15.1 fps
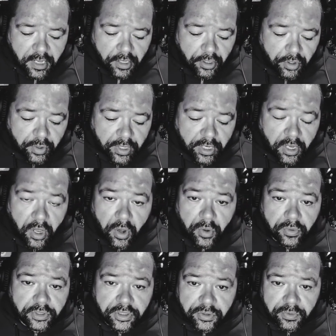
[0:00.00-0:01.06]
You can
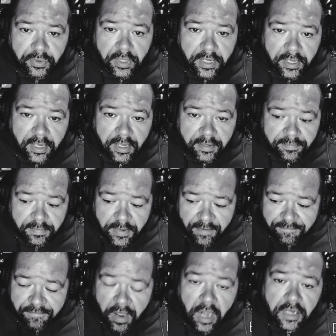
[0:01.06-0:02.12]
go to a
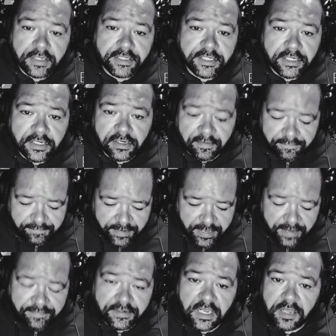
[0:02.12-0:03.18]
volunteer, a
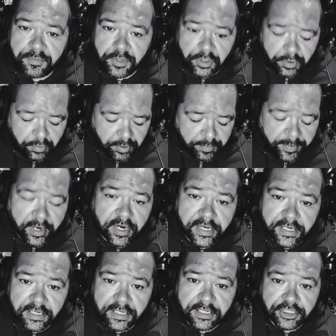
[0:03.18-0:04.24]
VFW, an
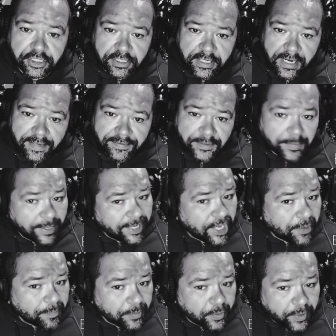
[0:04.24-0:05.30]
American Legion, and have somebody
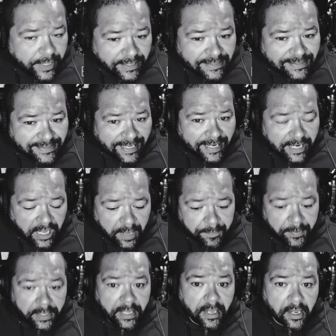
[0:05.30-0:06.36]
help you get set up
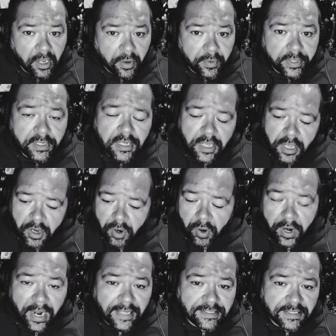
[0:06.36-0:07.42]
and get going, or
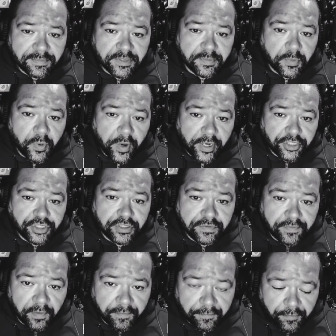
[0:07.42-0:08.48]
ask them some questions
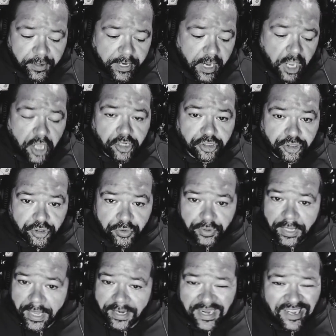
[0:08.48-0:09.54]
for free. Do
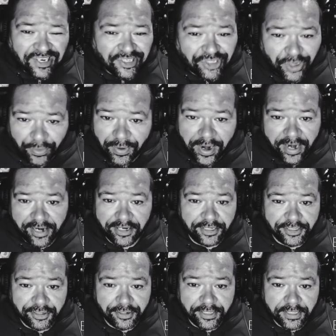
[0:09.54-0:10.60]
that. Don't hire an
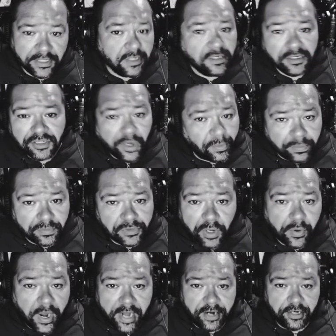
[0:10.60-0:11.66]
attorney. Don't
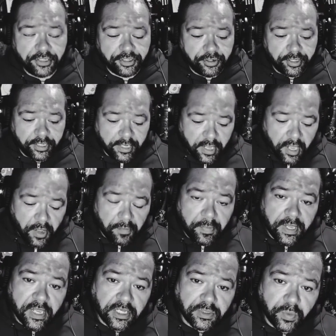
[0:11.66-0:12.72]
hire an attorney,
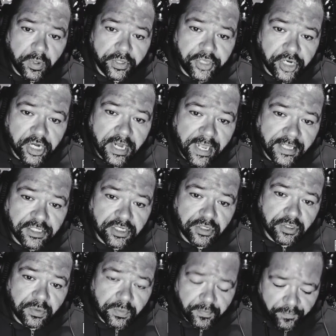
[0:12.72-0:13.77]
because what they're going to ask
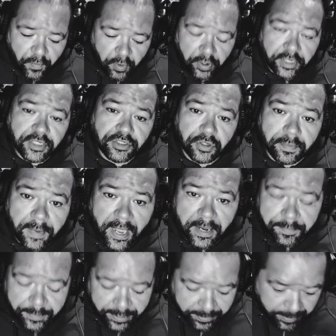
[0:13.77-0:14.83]
you for is your
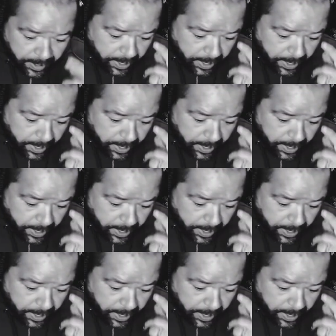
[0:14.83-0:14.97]
back pay.